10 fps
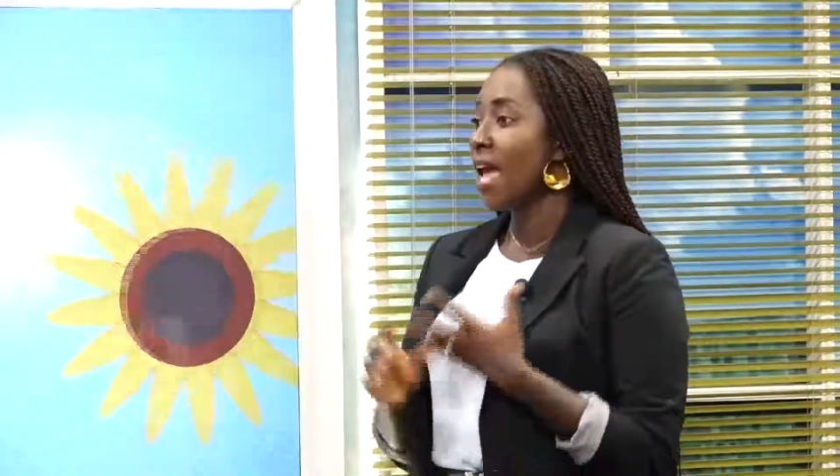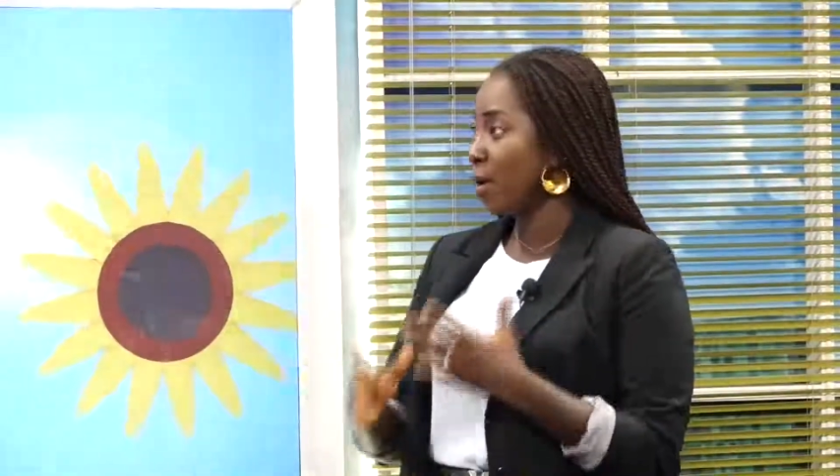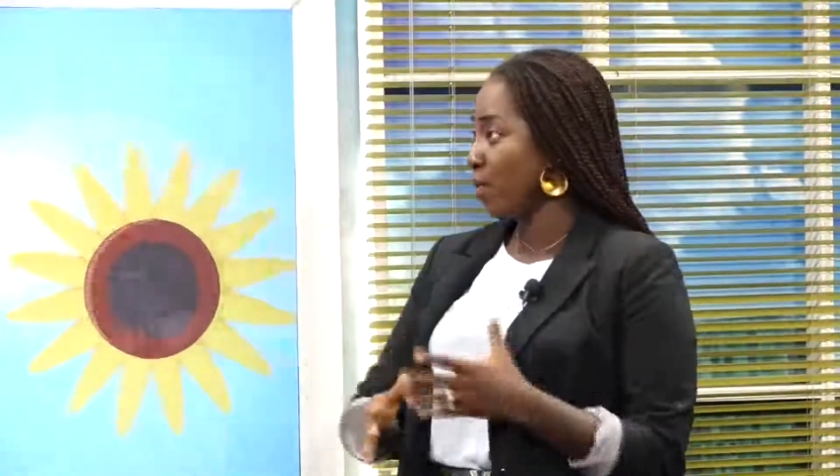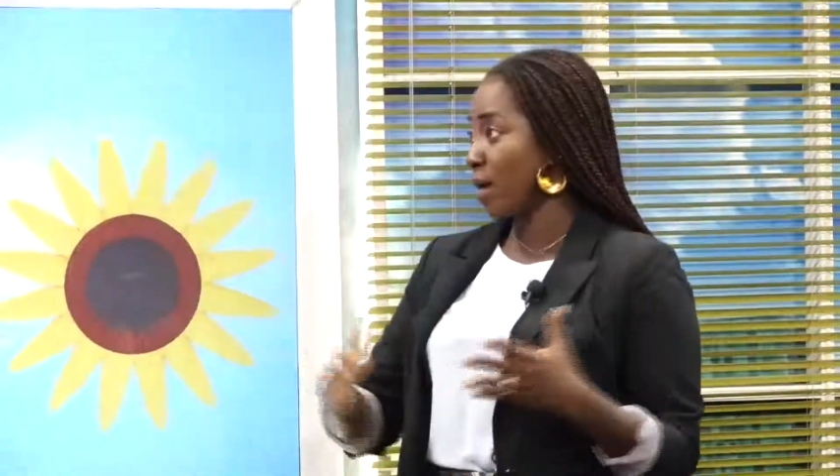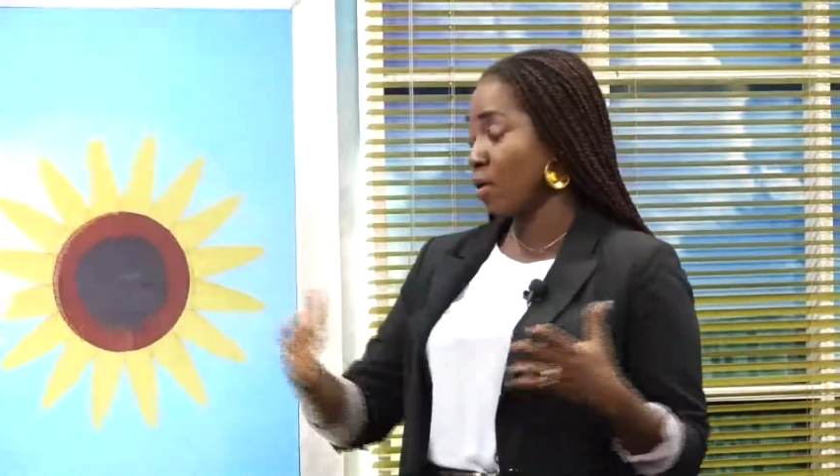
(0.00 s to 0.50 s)

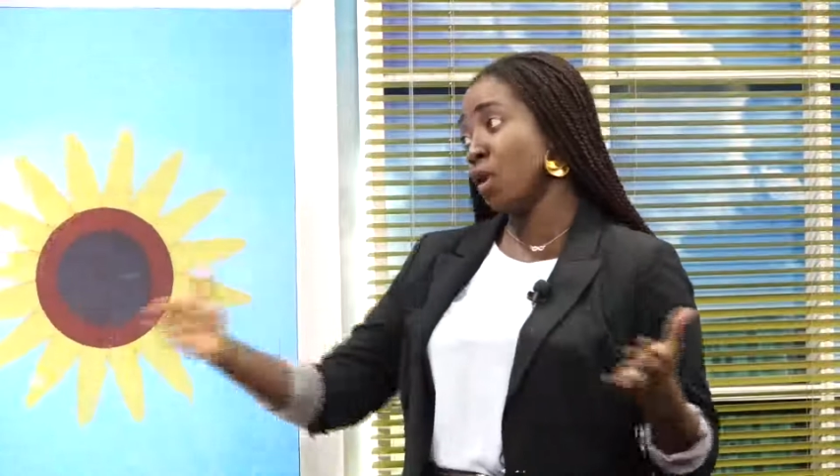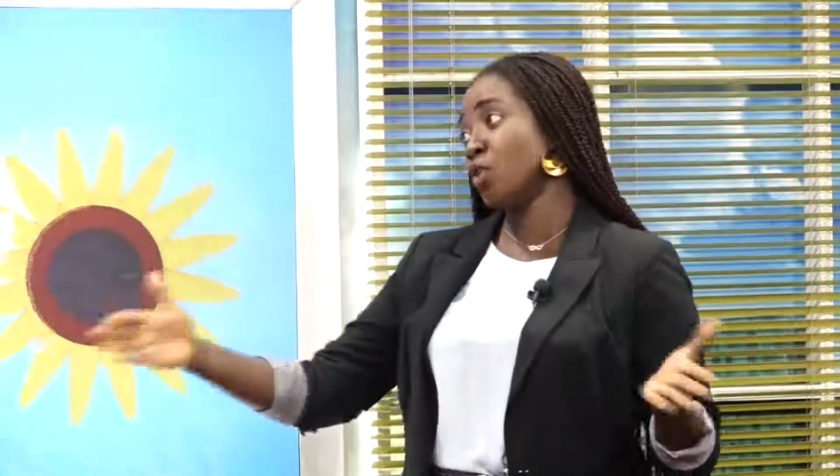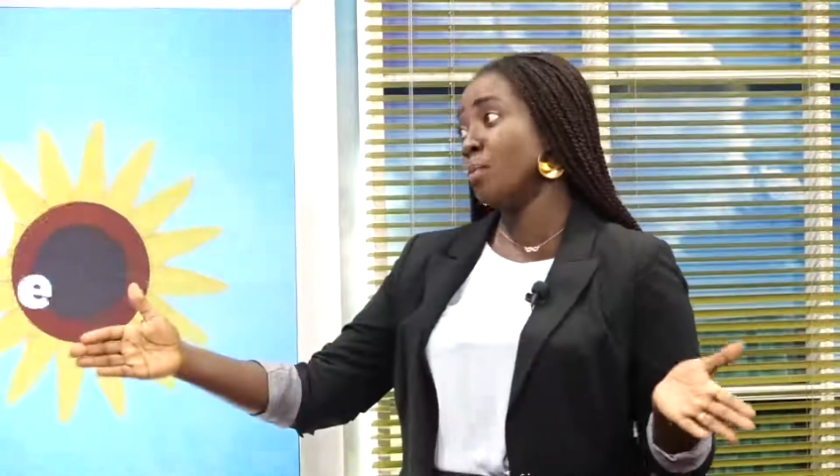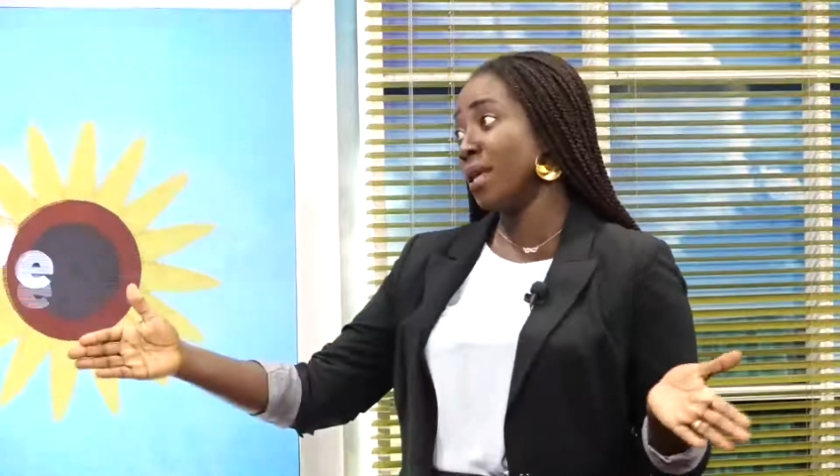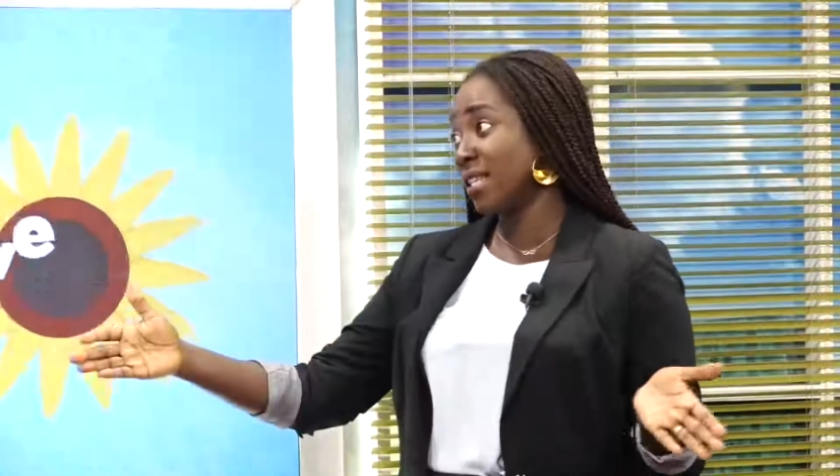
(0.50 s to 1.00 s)
and we are going
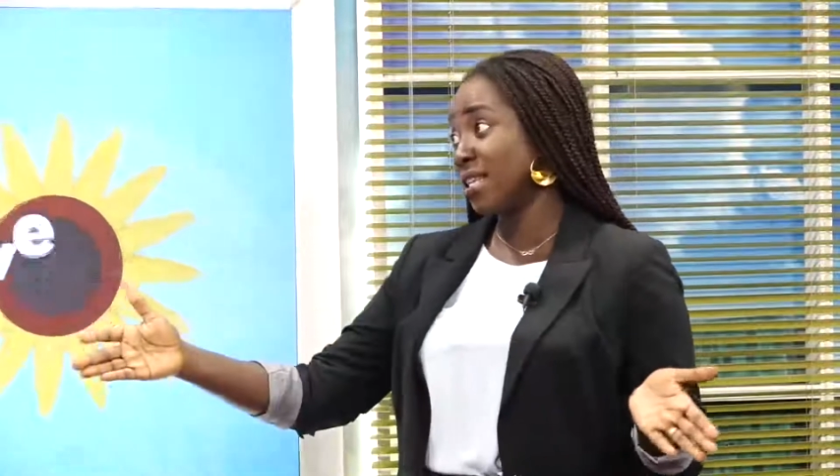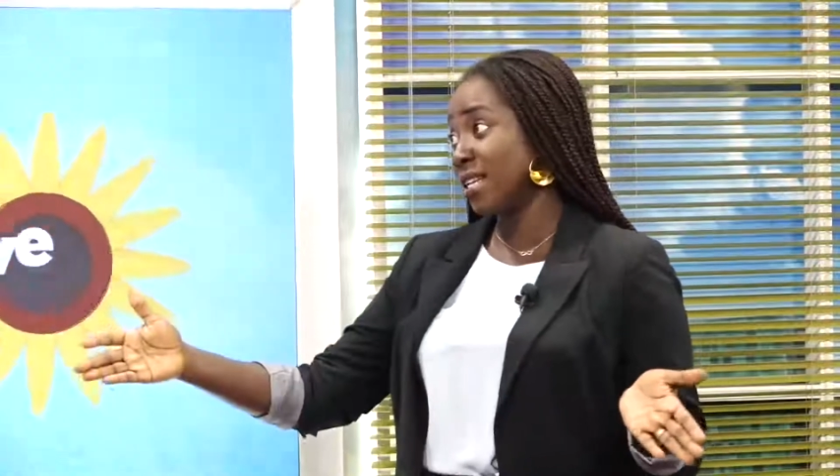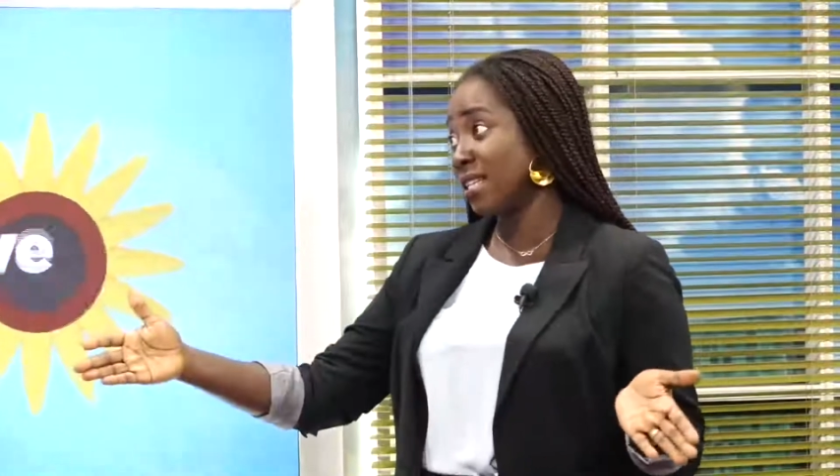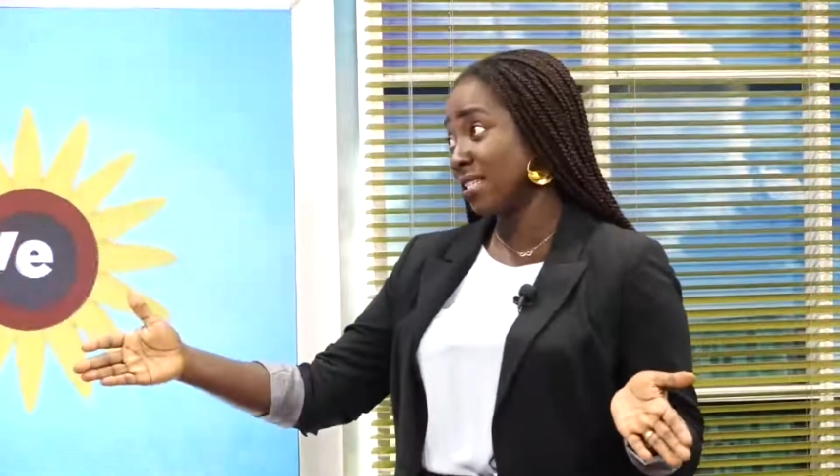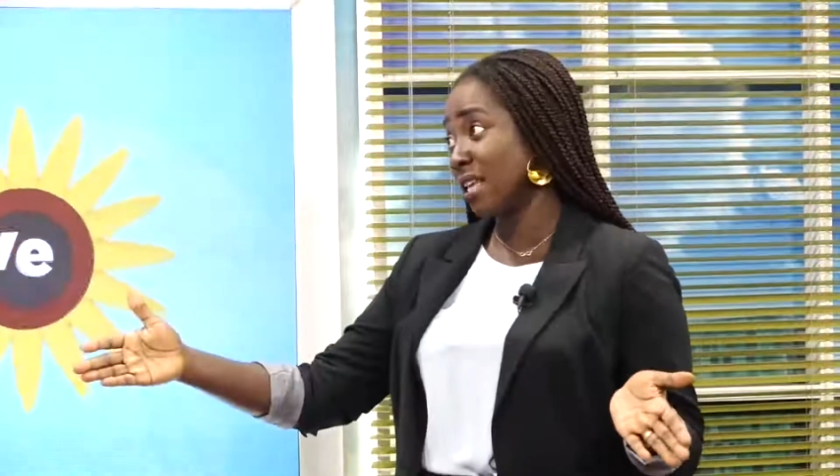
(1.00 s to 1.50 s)
to maintain the
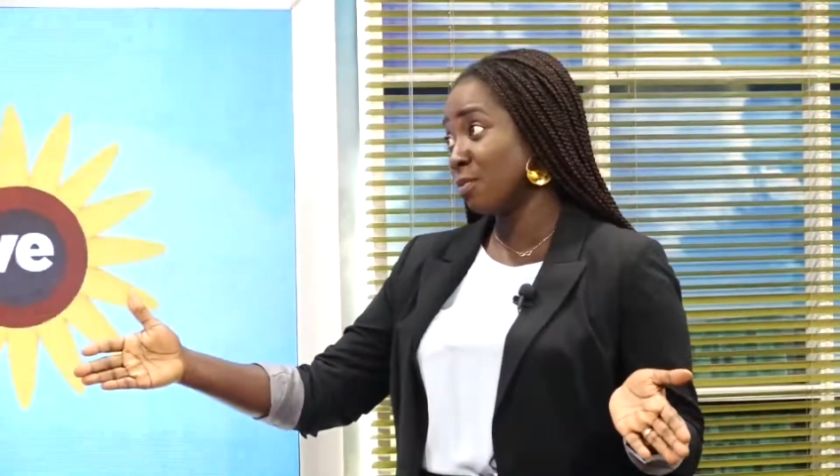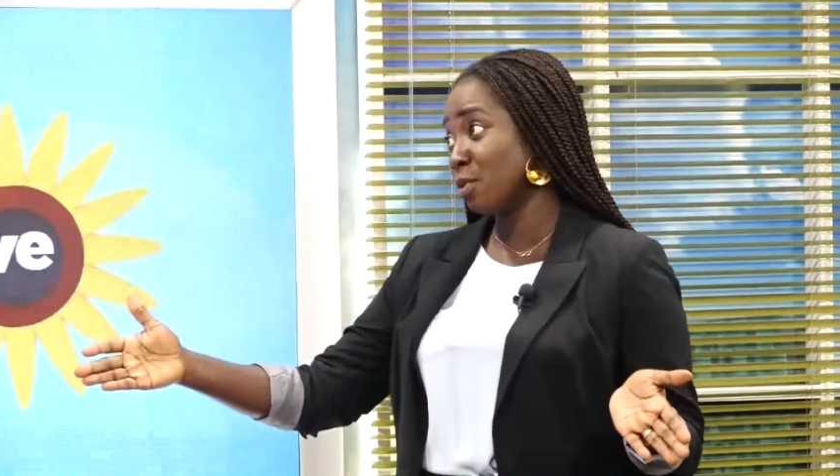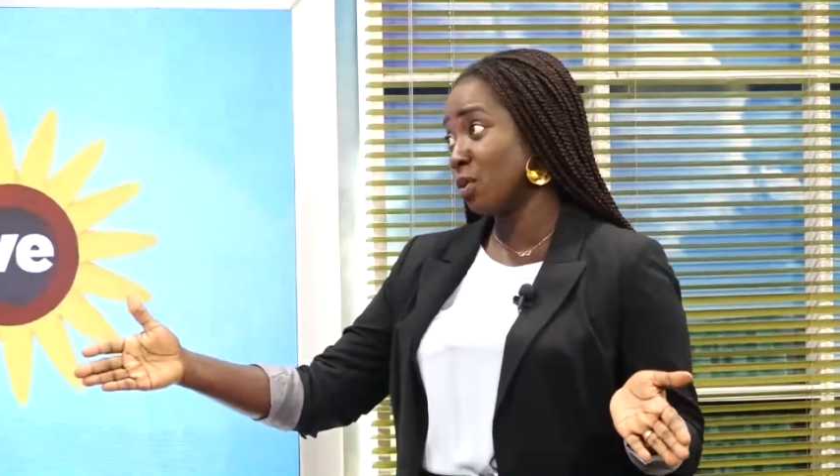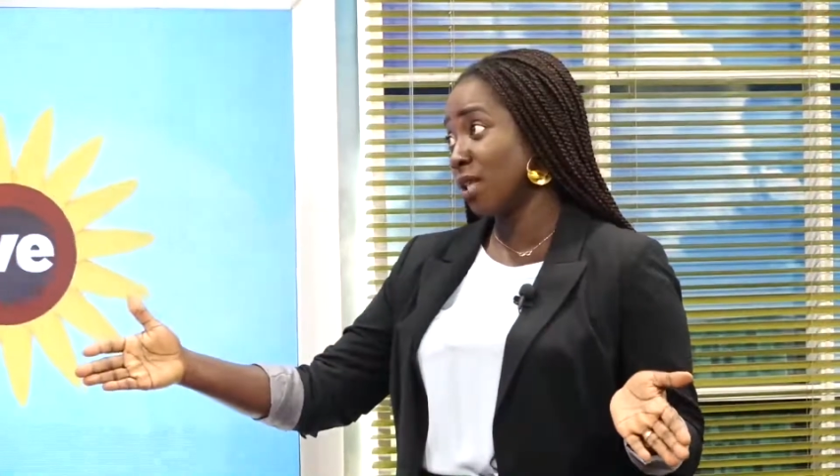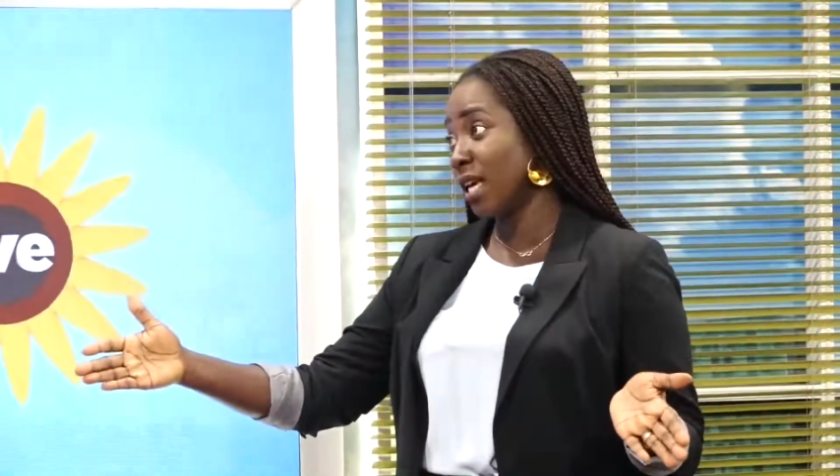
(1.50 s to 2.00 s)
distance
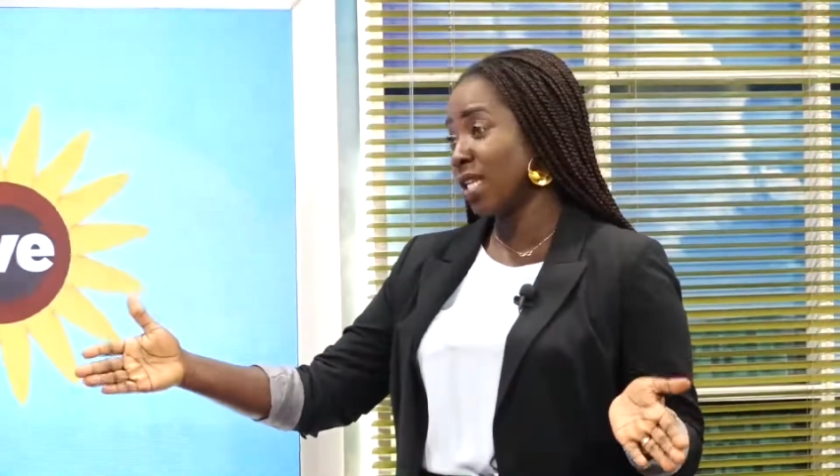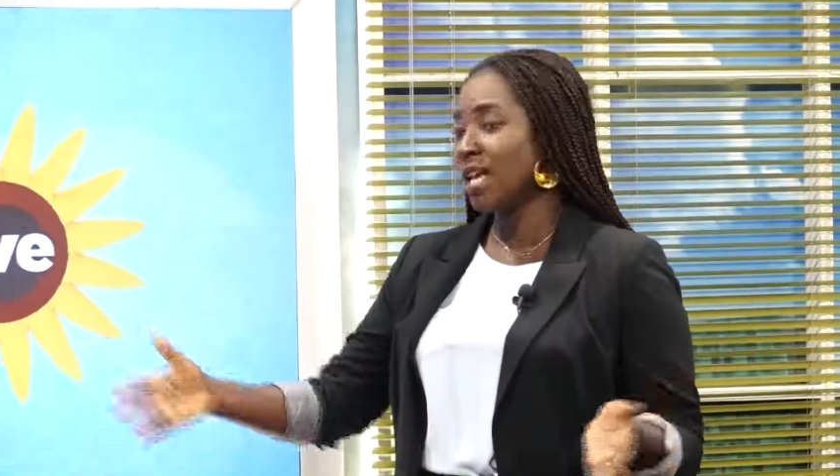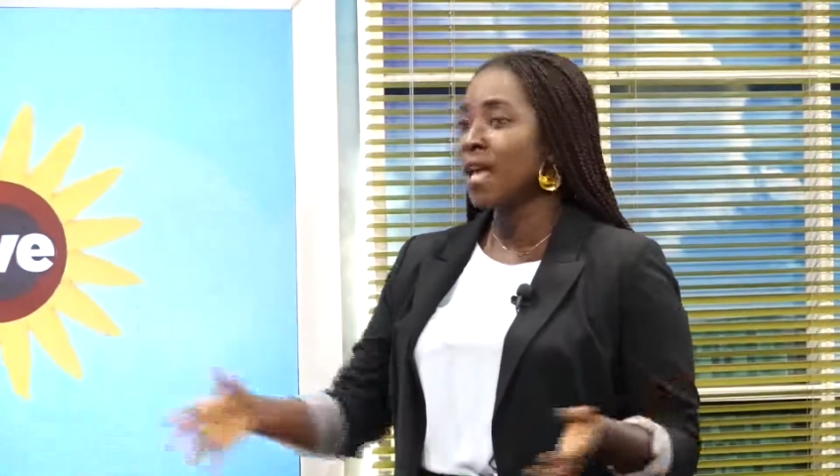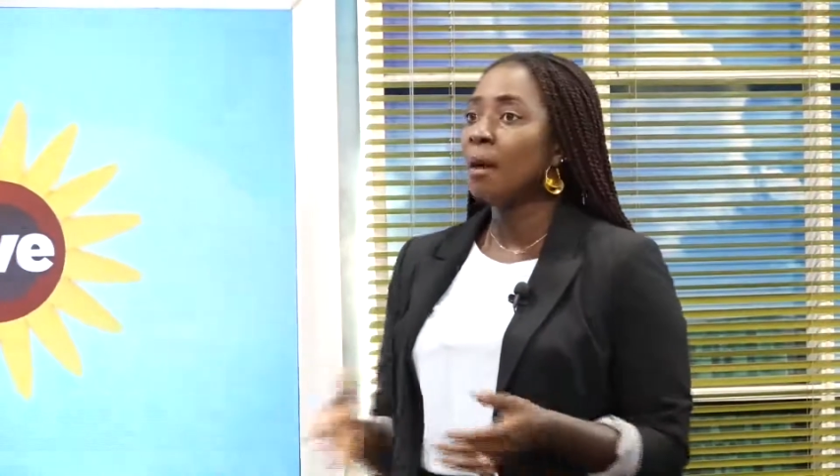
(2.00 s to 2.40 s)
between the kids.